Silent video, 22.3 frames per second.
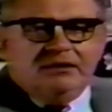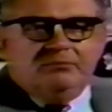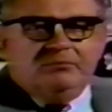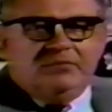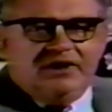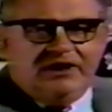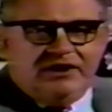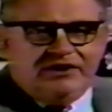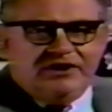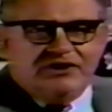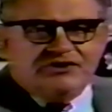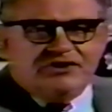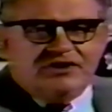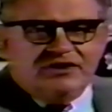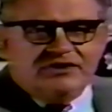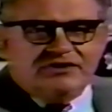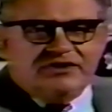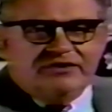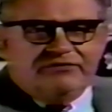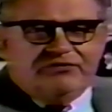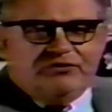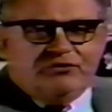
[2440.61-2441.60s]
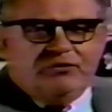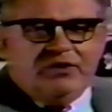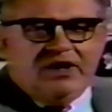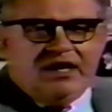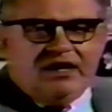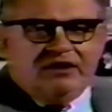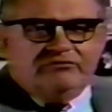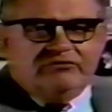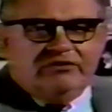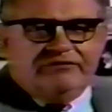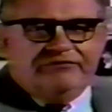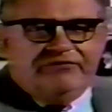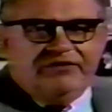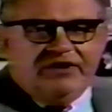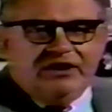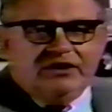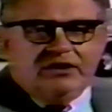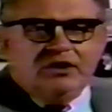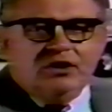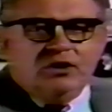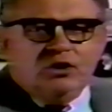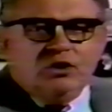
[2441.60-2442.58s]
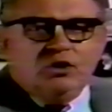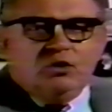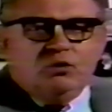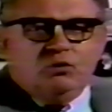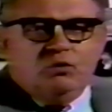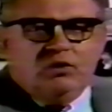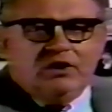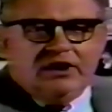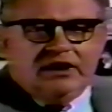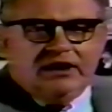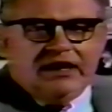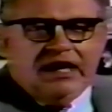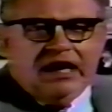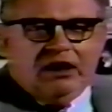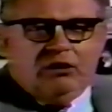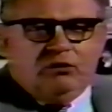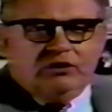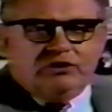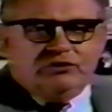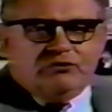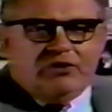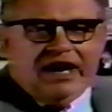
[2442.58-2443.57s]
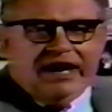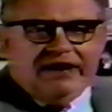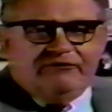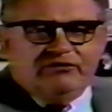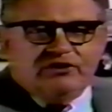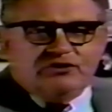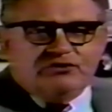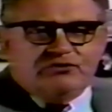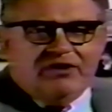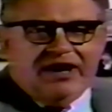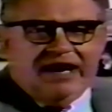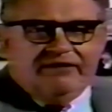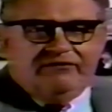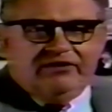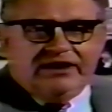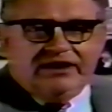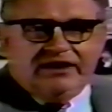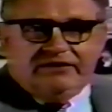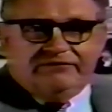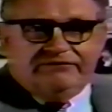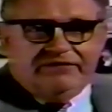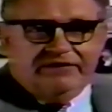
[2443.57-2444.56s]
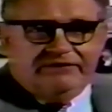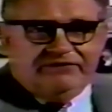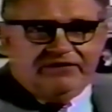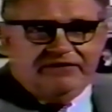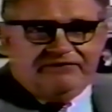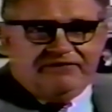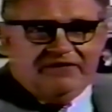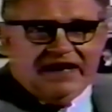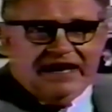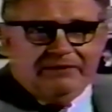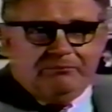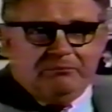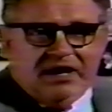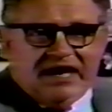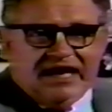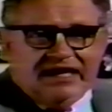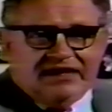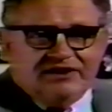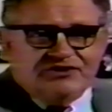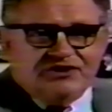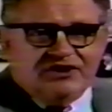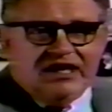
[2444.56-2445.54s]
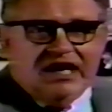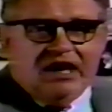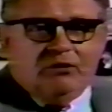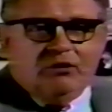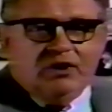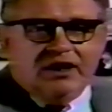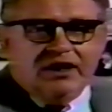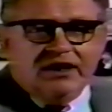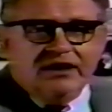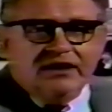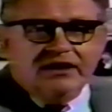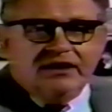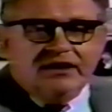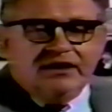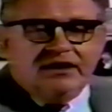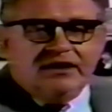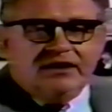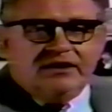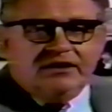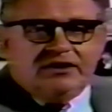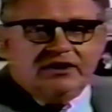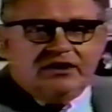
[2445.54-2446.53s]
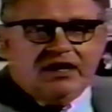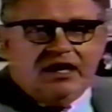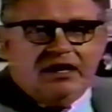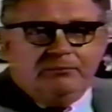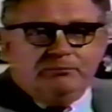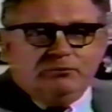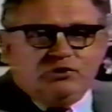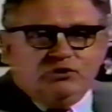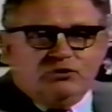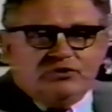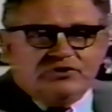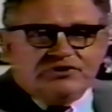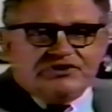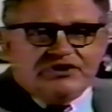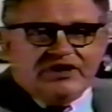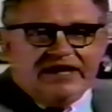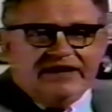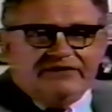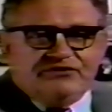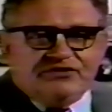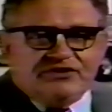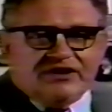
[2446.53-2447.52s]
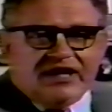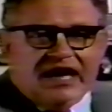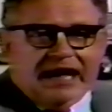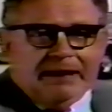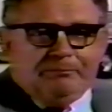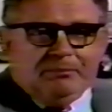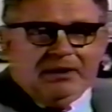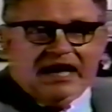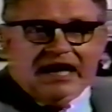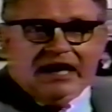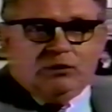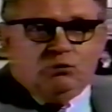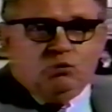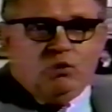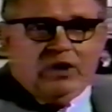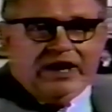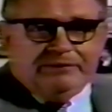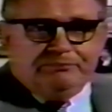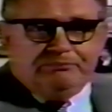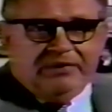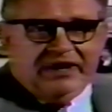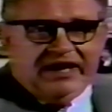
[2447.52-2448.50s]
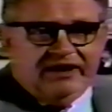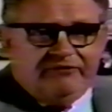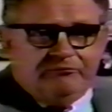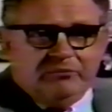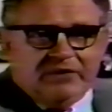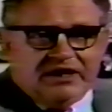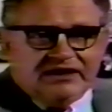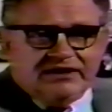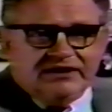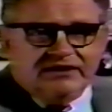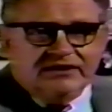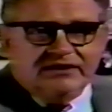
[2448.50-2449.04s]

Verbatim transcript: but a distance of 300 feet will allow a driver traveling at 55 miles an hour to come to a safe stop on wet pavement